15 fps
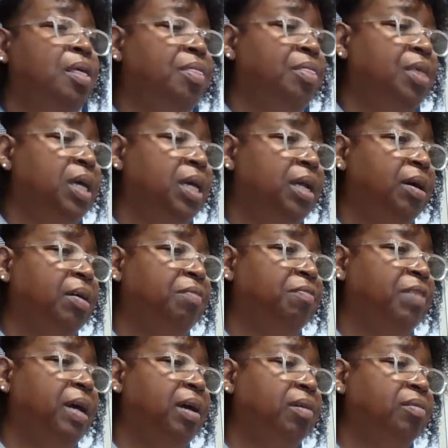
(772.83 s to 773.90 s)
then i
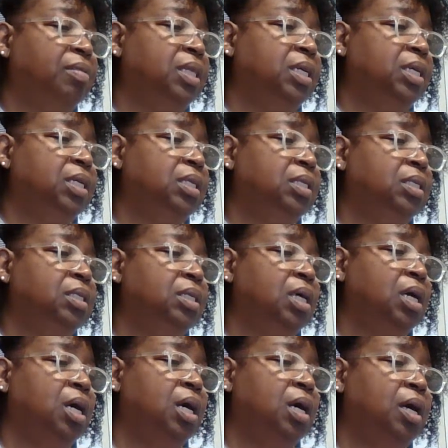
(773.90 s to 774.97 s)
found these
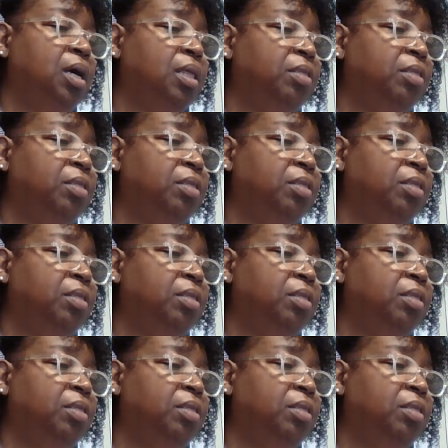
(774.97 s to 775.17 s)
uh,